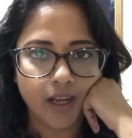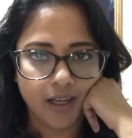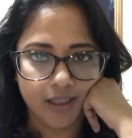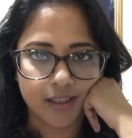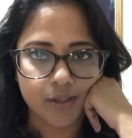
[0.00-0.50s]

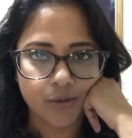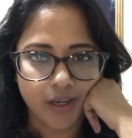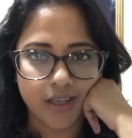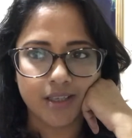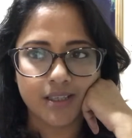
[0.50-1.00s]
I'll
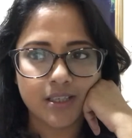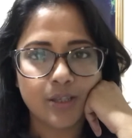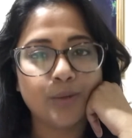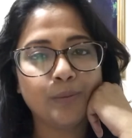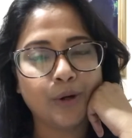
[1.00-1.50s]
try it
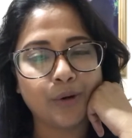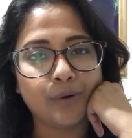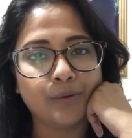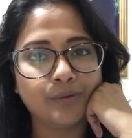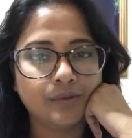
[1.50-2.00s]

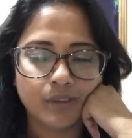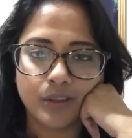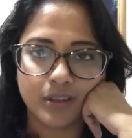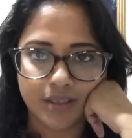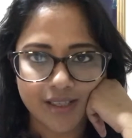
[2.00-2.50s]
tomorrow
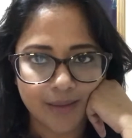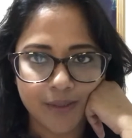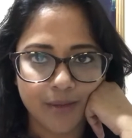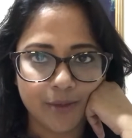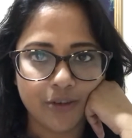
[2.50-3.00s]
or
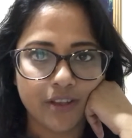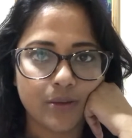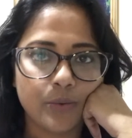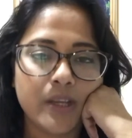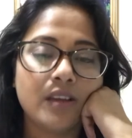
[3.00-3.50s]
sometime during
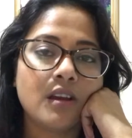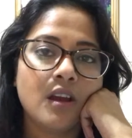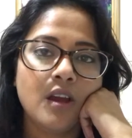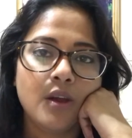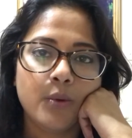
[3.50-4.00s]
the week
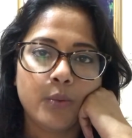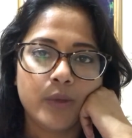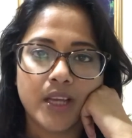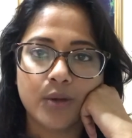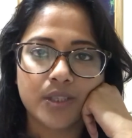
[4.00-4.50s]

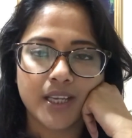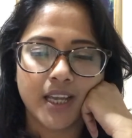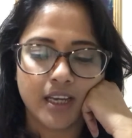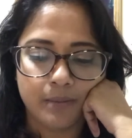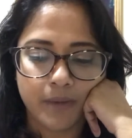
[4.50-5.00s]
without
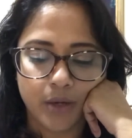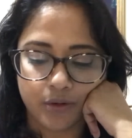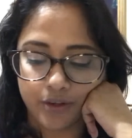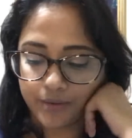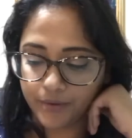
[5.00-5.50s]
any
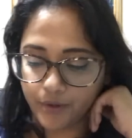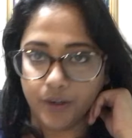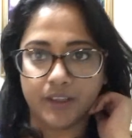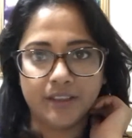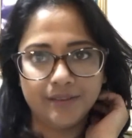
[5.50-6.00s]
powder
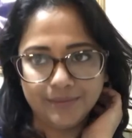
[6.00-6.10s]
on.